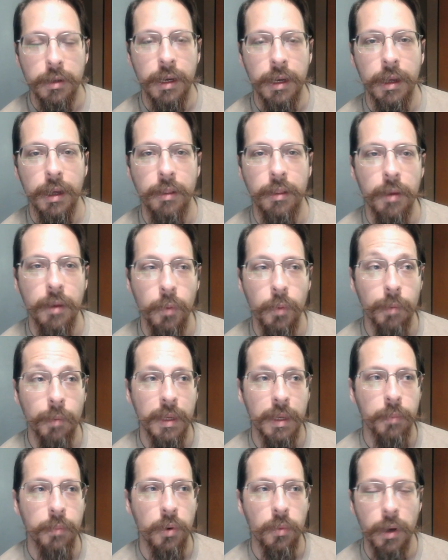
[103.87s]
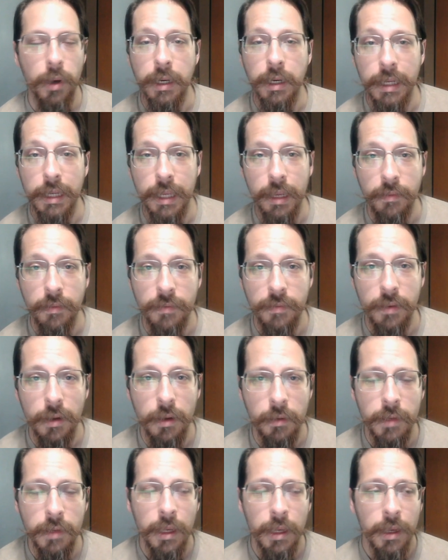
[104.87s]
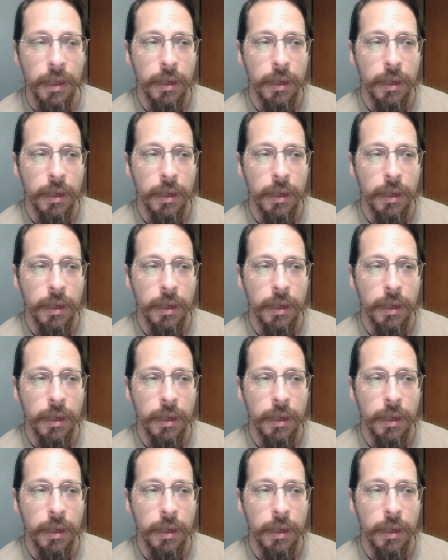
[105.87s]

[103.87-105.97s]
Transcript: Uh, a lot more people wanting to get involved,